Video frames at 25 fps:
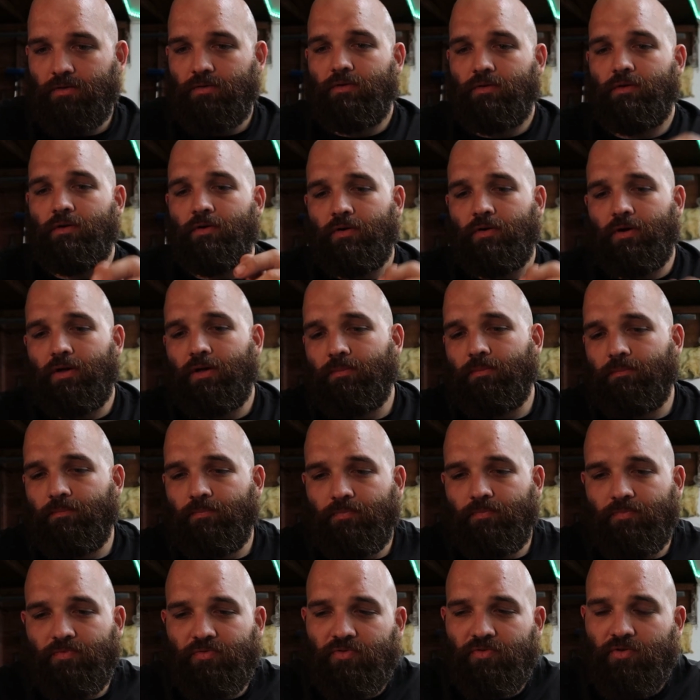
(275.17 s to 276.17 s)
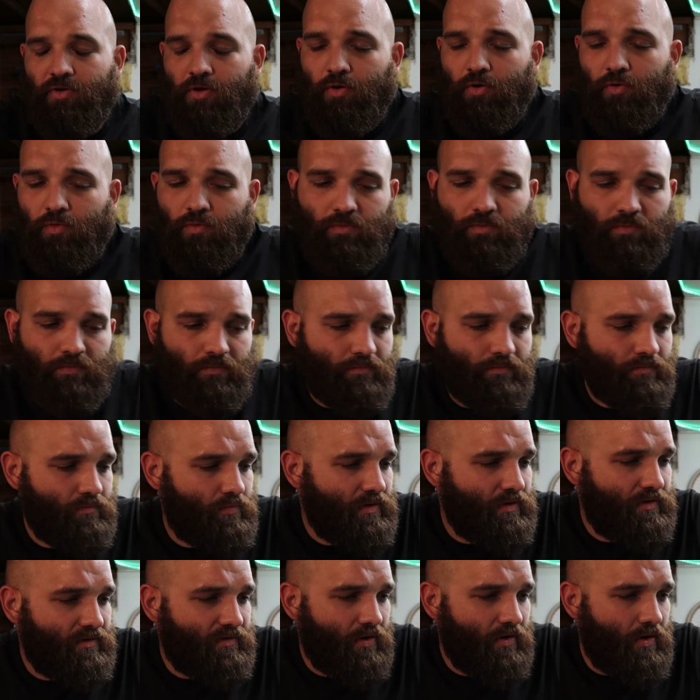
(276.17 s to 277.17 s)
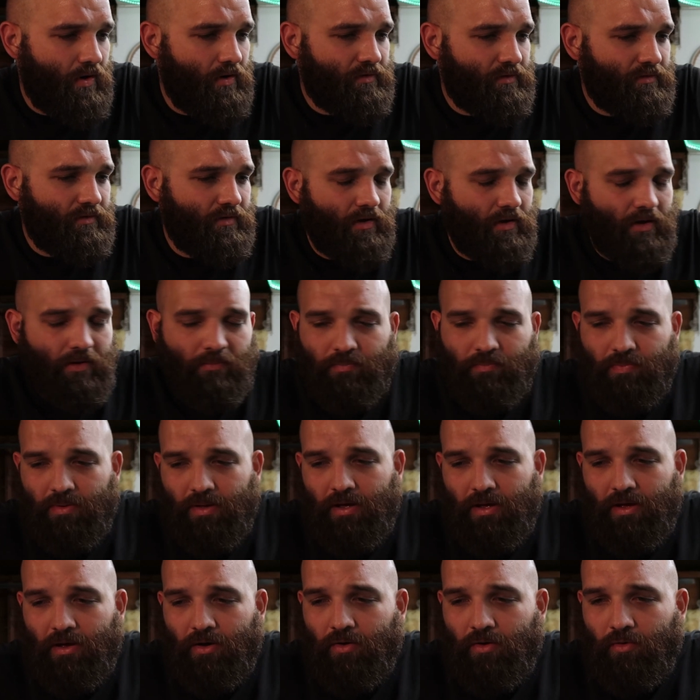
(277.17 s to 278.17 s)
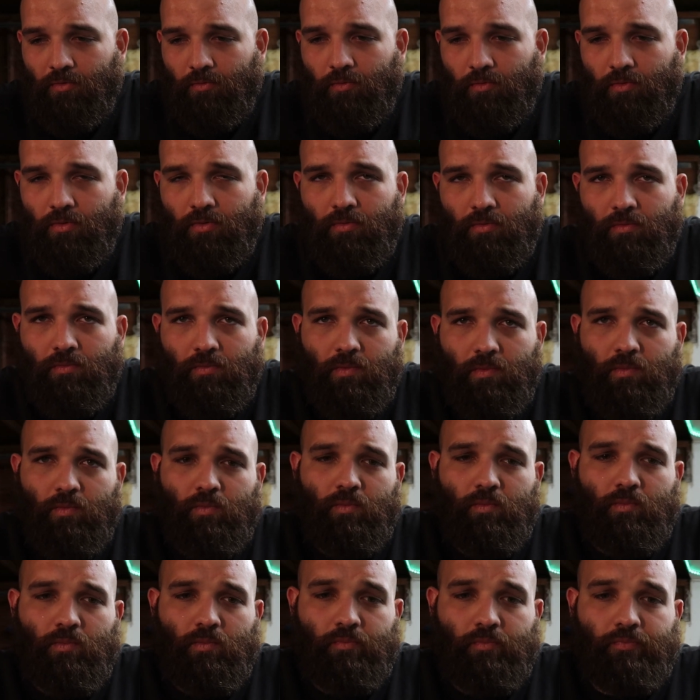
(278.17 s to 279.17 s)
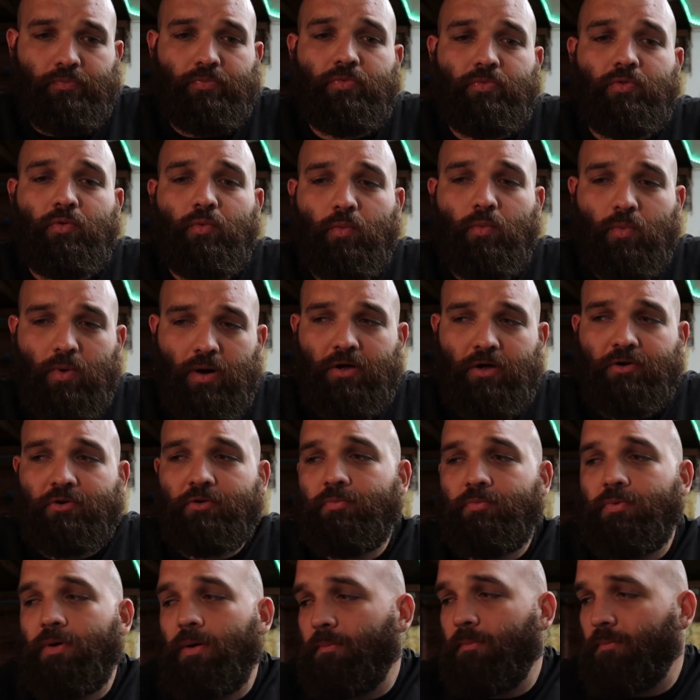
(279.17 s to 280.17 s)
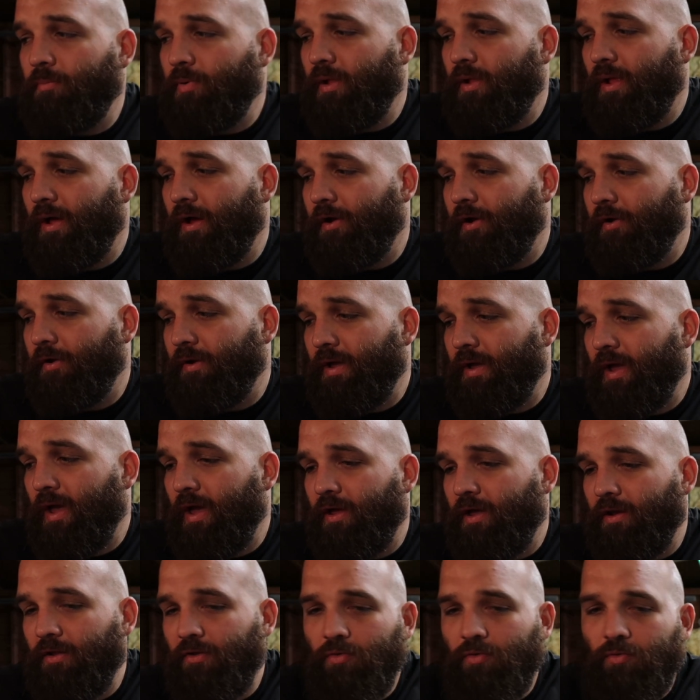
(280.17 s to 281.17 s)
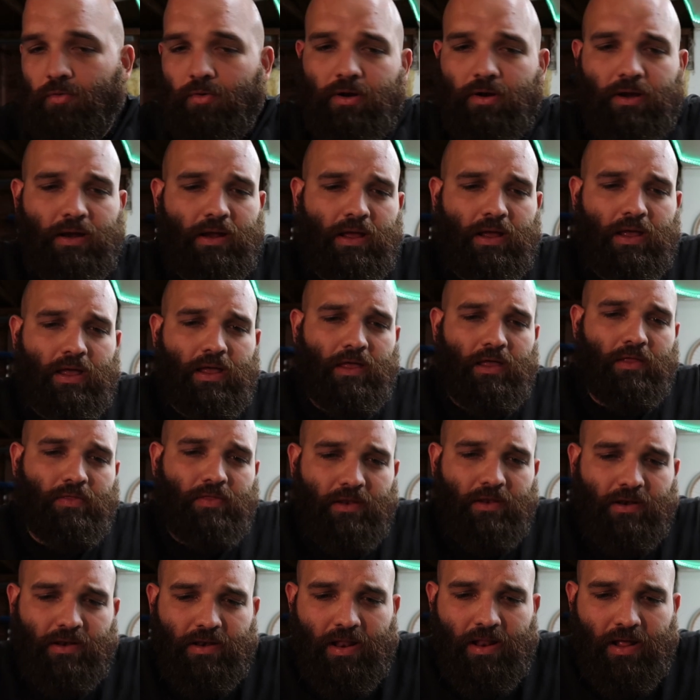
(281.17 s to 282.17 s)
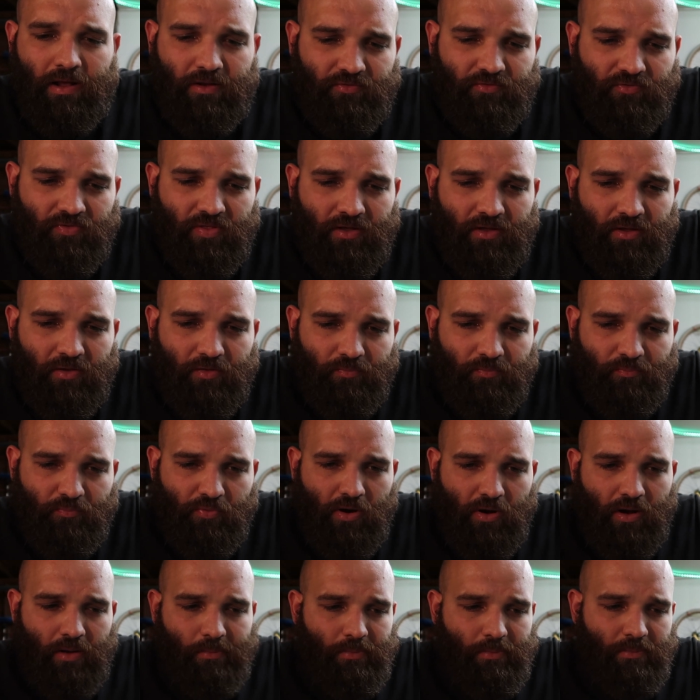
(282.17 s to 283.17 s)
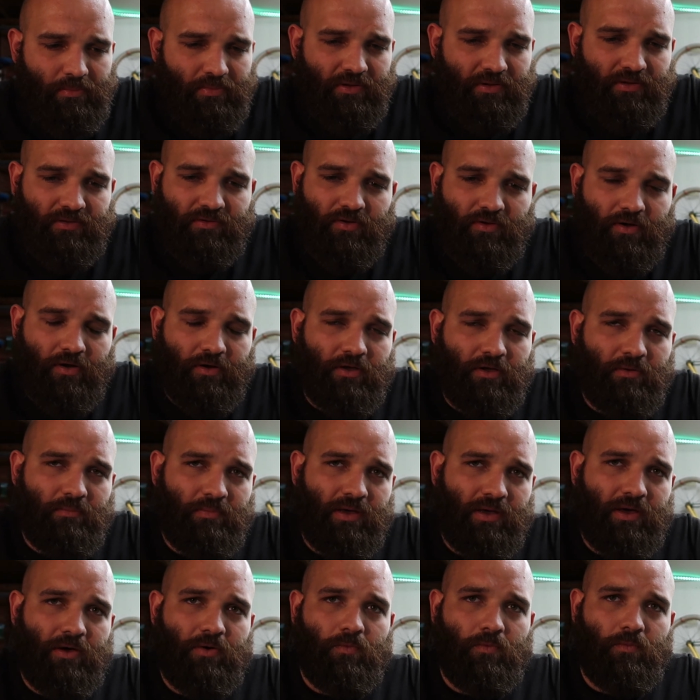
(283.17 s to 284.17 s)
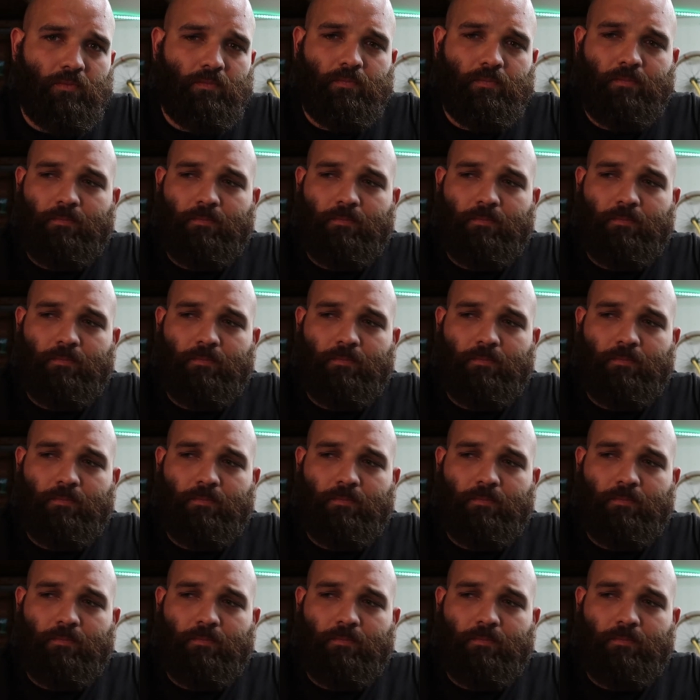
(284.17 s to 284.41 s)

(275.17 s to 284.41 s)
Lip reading: Alright, so we talked about the water pump plier category. The next thing I'll probably talk about